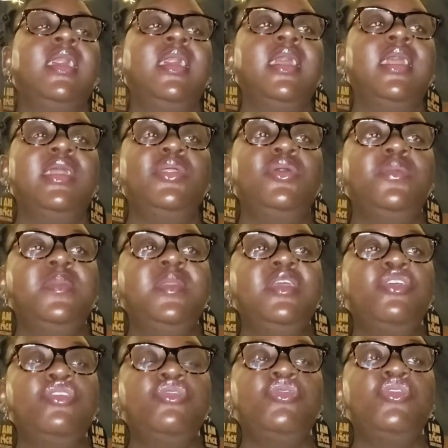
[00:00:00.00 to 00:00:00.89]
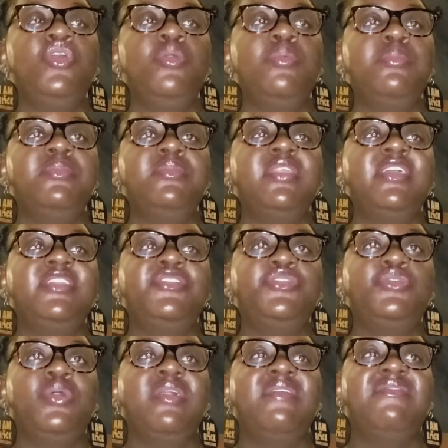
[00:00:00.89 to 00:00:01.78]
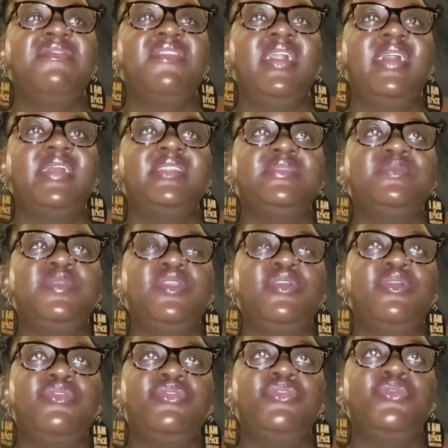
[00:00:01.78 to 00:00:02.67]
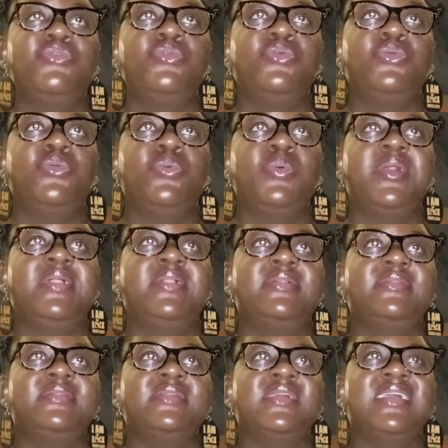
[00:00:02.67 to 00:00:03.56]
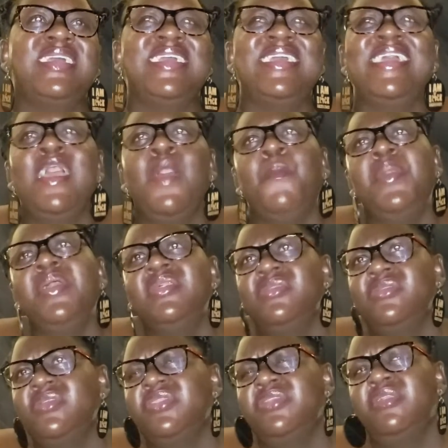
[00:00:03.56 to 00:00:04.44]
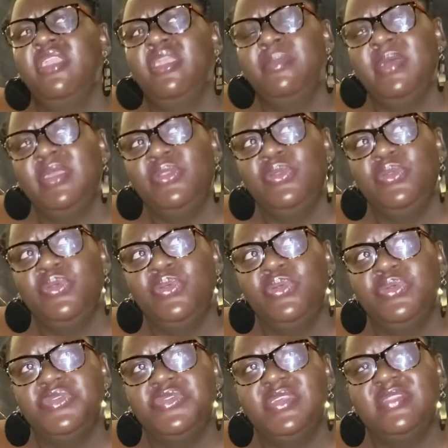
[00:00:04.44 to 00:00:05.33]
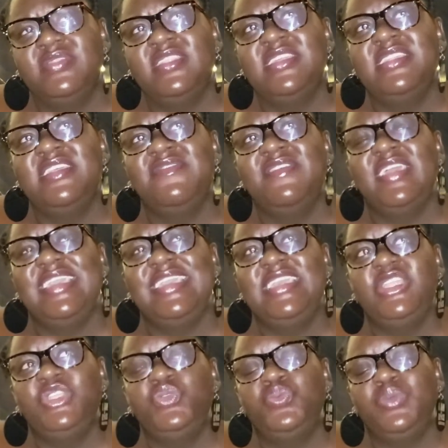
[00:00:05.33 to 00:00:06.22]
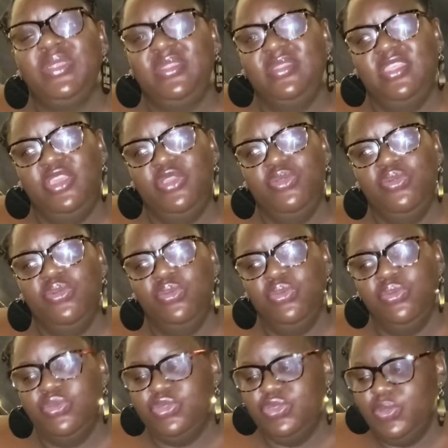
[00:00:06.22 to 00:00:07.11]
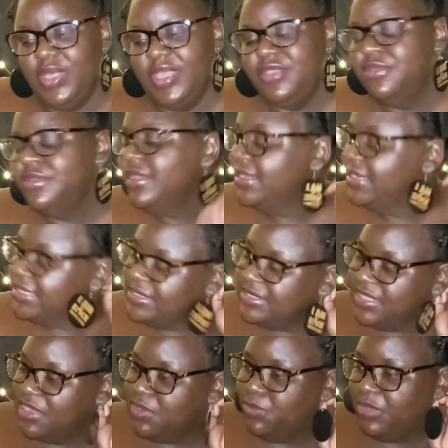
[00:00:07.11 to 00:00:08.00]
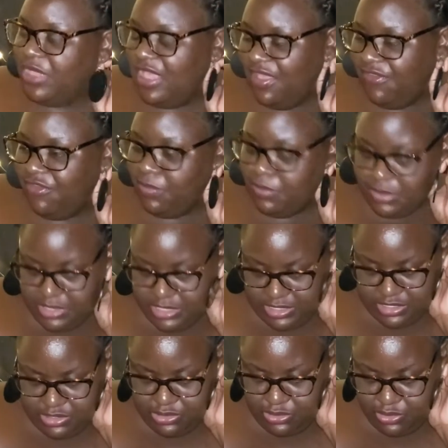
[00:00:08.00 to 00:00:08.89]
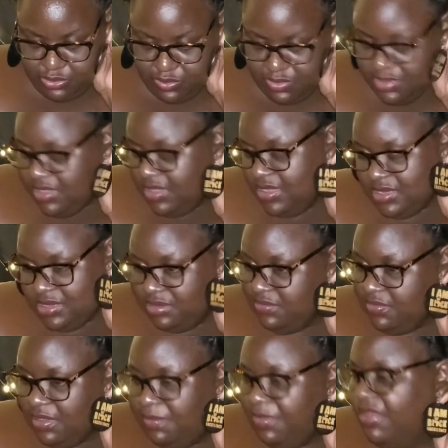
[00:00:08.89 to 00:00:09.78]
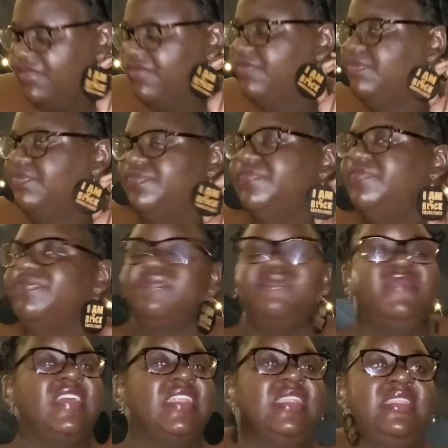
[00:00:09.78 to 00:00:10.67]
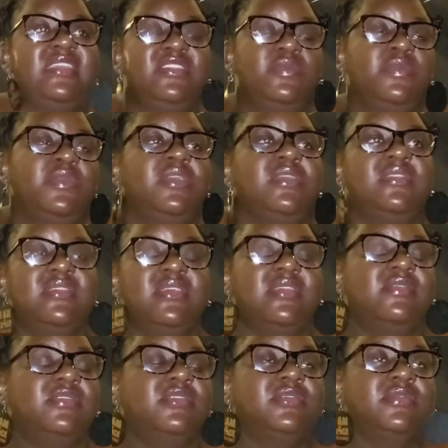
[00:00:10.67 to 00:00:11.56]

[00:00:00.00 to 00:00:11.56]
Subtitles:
It will be assumed that you are fat because you cook well. But there's a theory about cooks that they never eat what they cook. So I don't understand why everybody assumes that about fat lesbians, that,